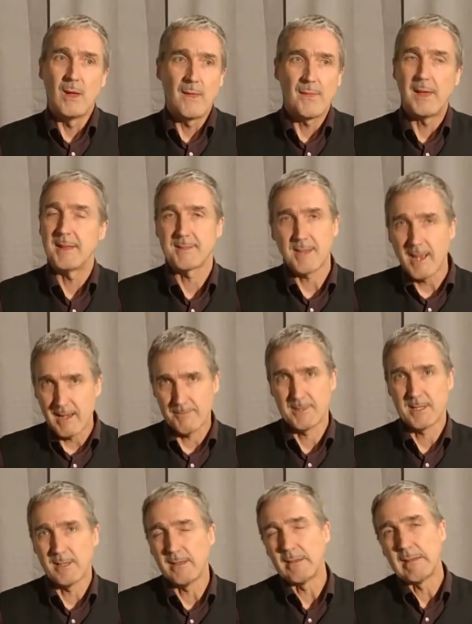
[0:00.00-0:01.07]
that's
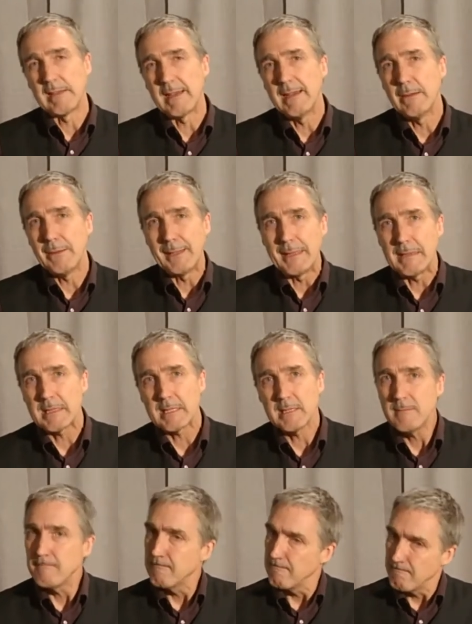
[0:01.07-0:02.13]
absolutely how it is,
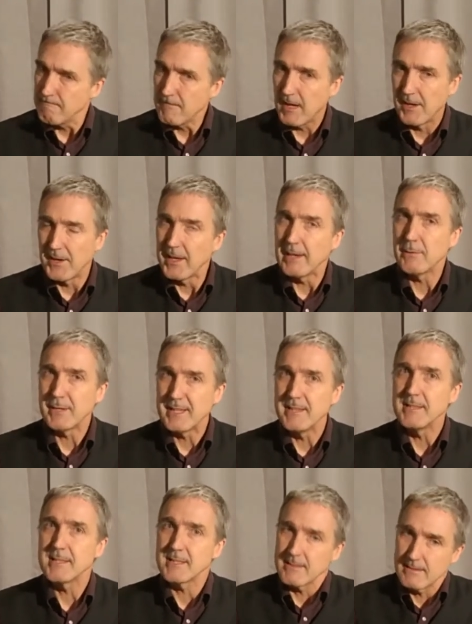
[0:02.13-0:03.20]
and how it
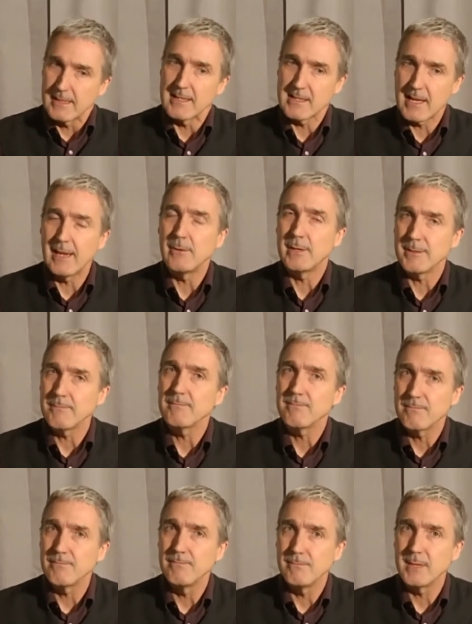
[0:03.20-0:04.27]
is is how it
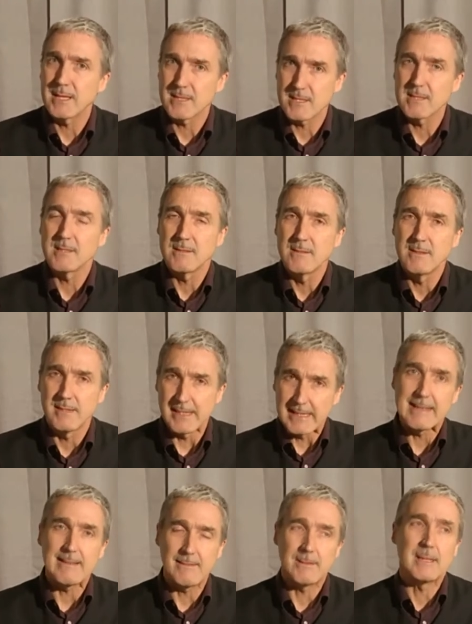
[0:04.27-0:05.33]
must
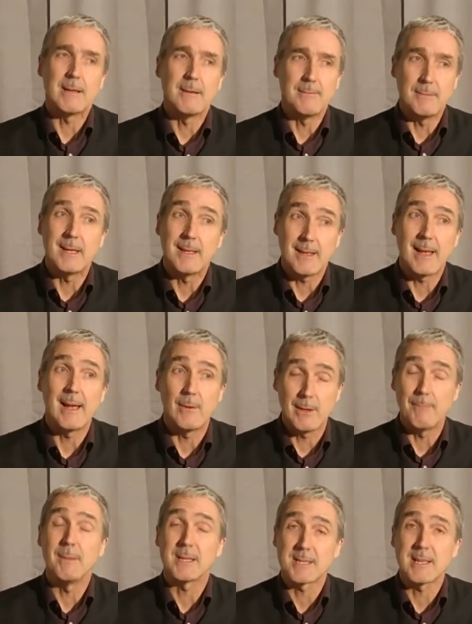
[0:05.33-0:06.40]
need, it, it, how
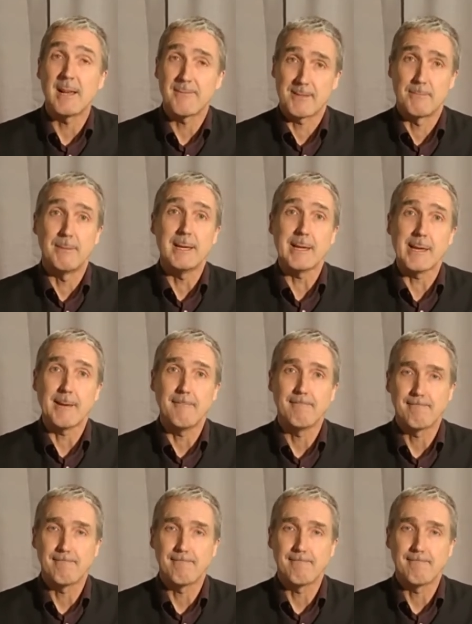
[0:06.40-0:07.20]
it must have to be.